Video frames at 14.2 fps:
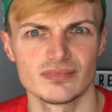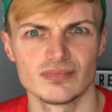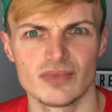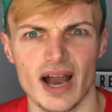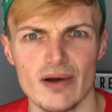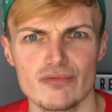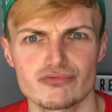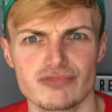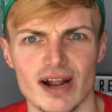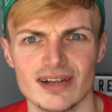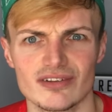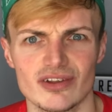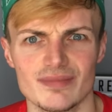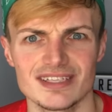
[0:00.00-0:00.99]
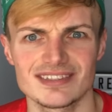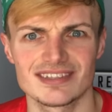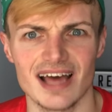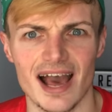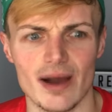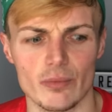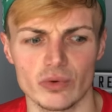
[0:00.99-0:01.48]
How random is
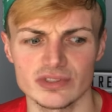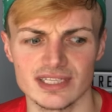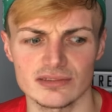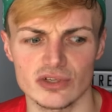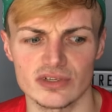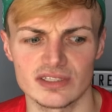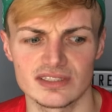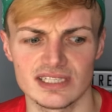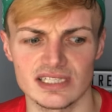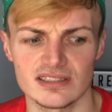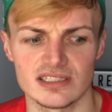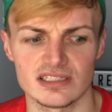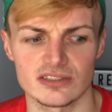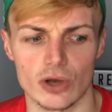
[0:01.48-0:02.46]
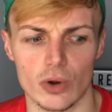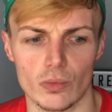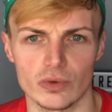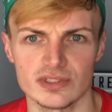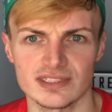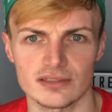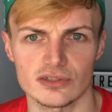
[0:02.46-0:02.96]
that? One sounds like a Disney song,
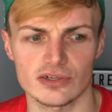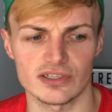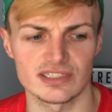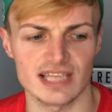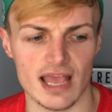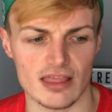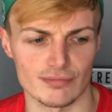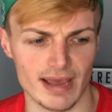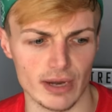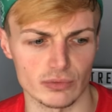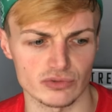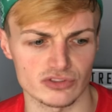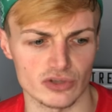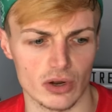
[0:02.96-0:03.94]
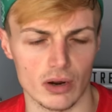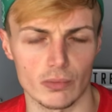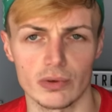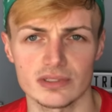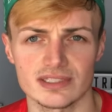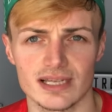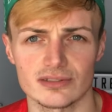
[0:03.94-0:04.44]
one sounds like a death metal song, and
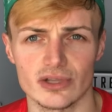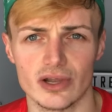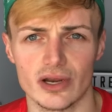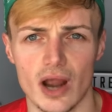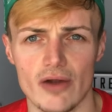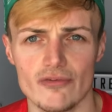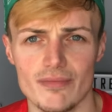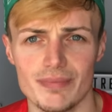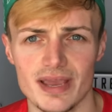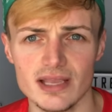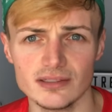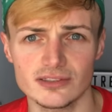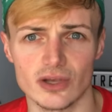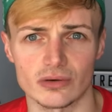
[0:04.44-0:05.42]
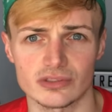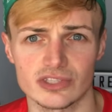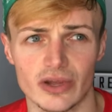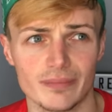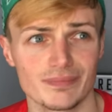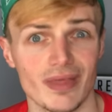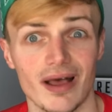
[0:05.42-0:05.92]
one sounds like an R&B song.
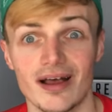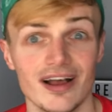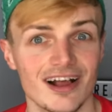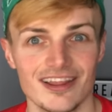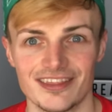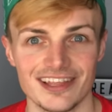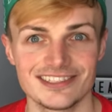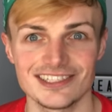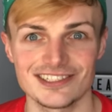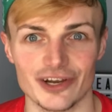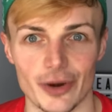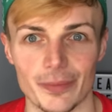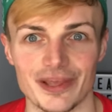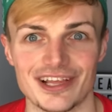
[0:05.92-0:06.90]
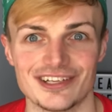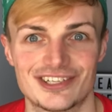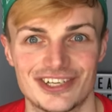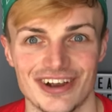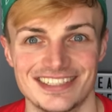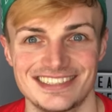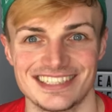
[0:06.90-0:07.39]
So this is gonna be
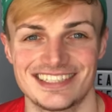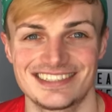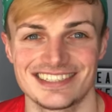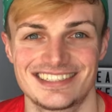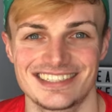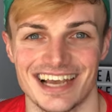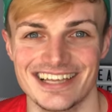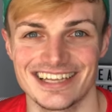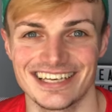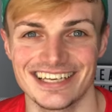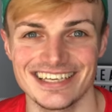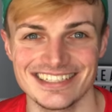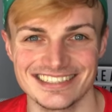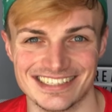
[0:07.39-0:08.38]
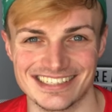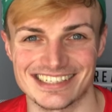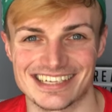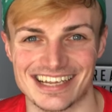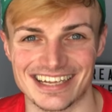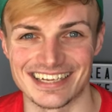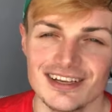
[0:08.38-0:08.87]
interesting to say the least, isn't
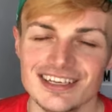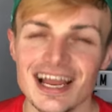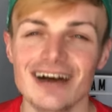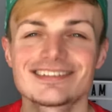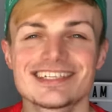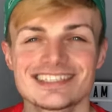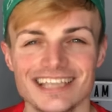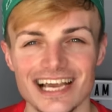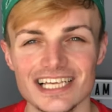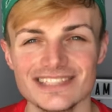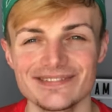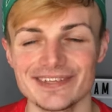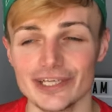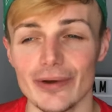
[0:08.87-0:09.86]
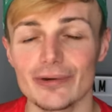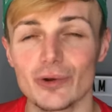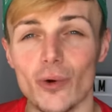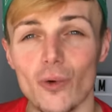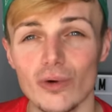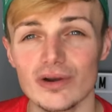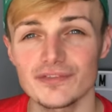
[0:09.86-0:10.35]
it? Now today's video and
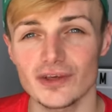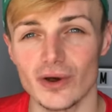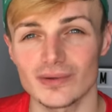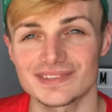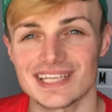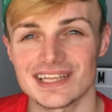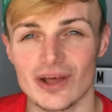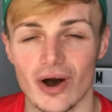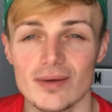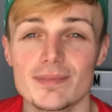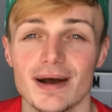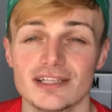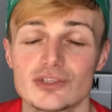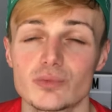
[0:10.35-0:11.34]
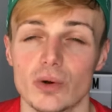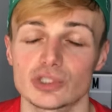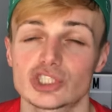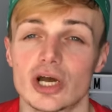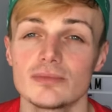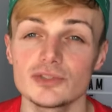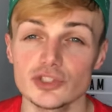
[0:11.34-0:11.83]
all of the content that I'm about to watch
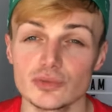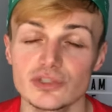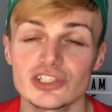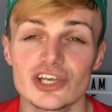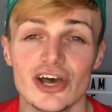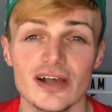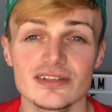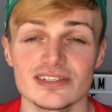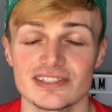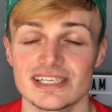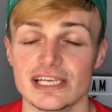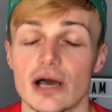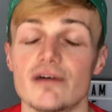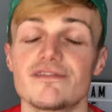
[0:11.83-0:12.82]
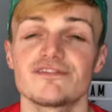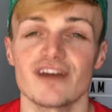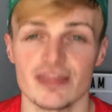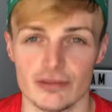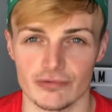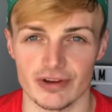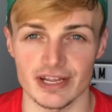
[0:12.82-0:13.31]
comes to us courtesy of
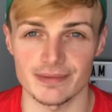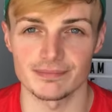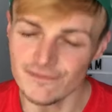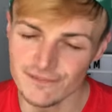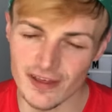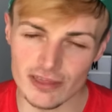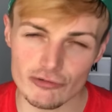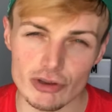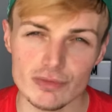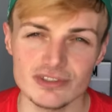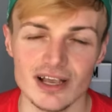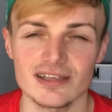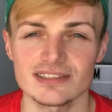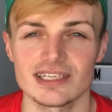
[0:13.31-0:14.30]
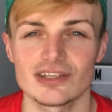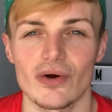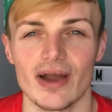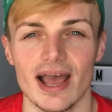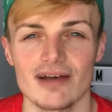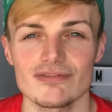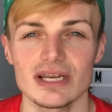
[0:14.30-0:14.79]
Feathery. Feathery was asking that I
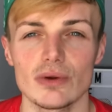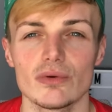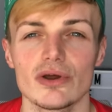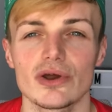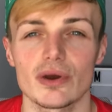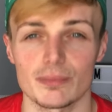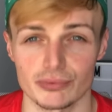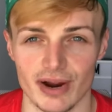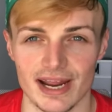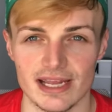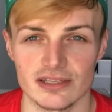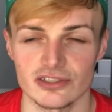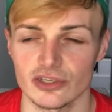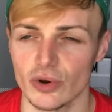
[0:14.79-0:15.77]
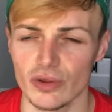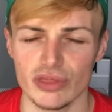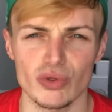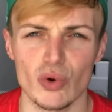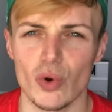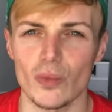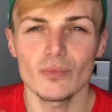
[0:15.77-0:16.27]
have a little look at Braids, and I
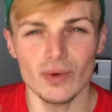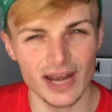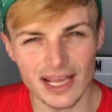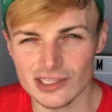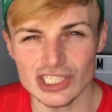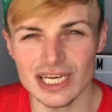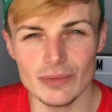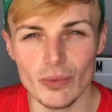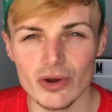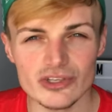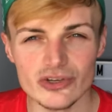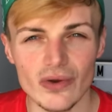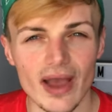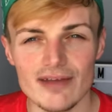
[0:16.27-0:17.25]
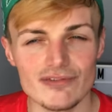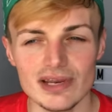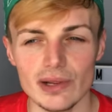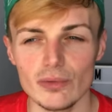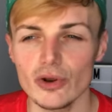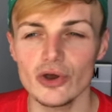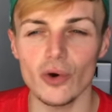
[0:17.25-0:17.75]
thought, well actually, why don't I have a little look